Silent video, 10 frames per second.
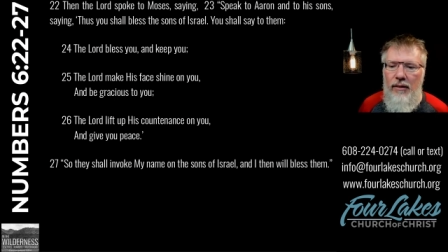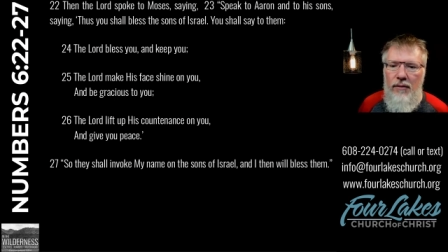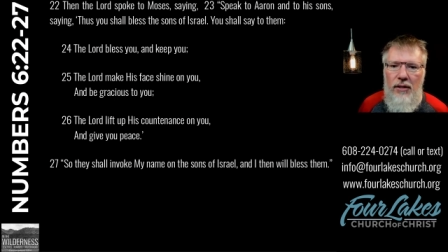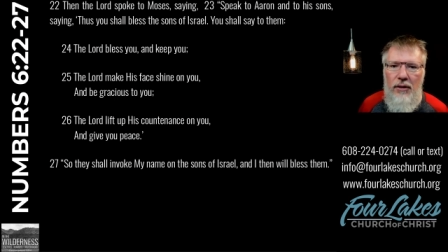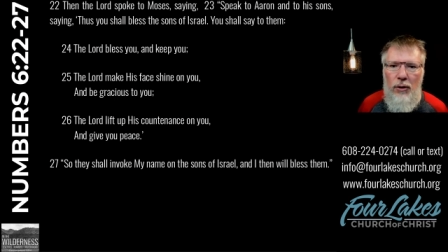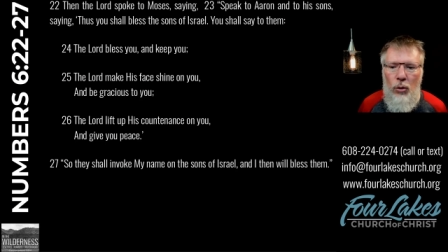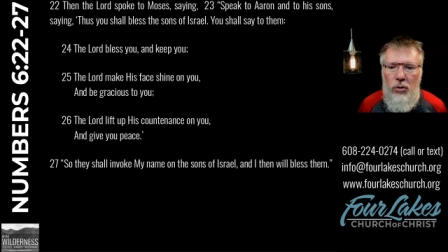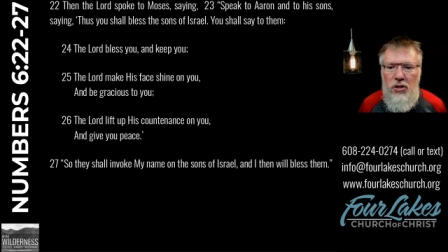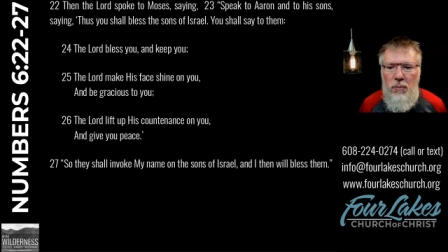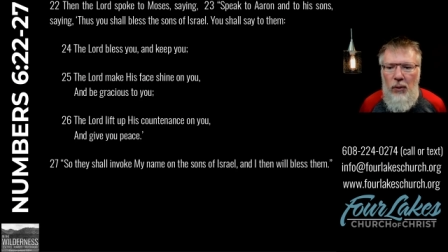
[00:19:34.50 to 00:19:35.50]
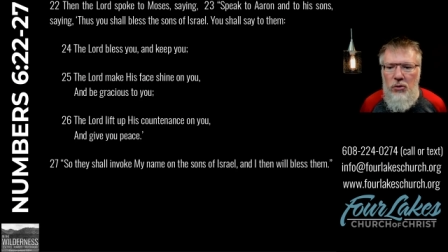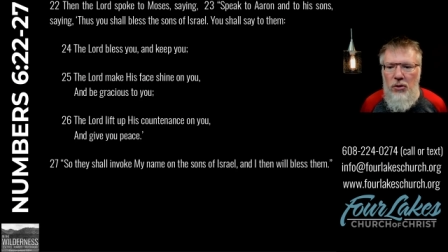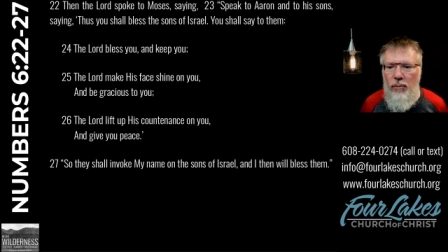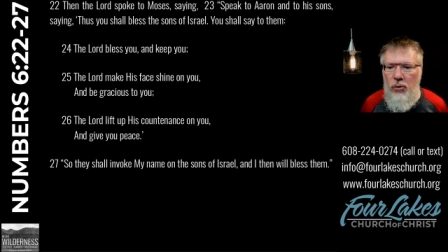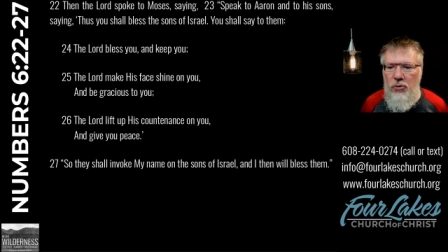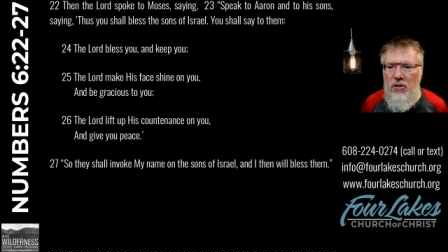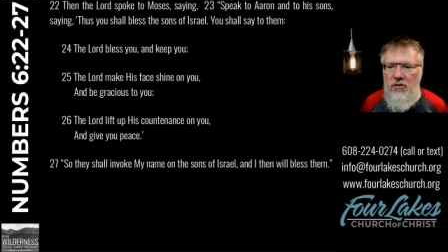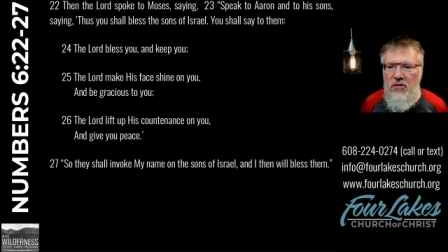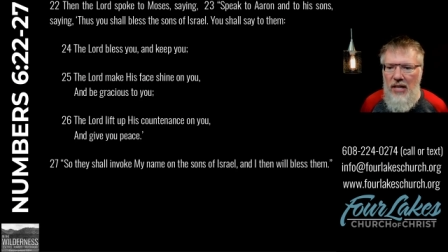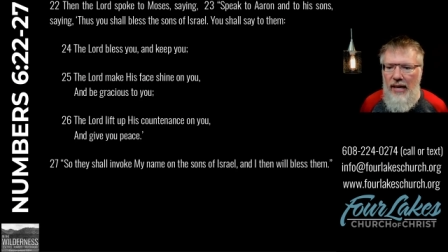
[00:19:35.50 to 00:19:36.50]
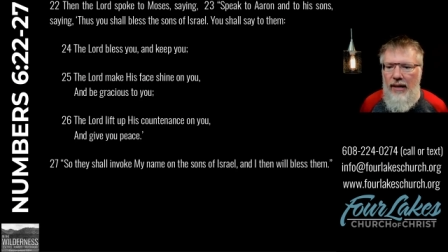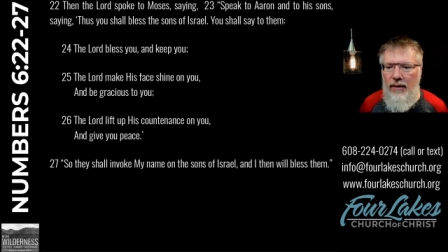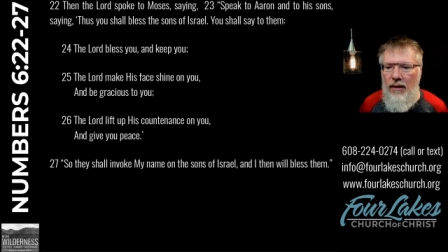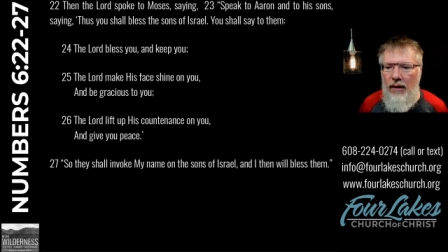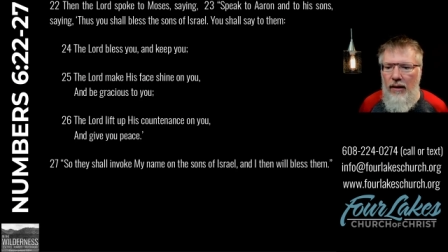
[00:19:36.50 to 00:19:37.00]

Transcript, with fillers: Then the Lord spoke to Moses, saying,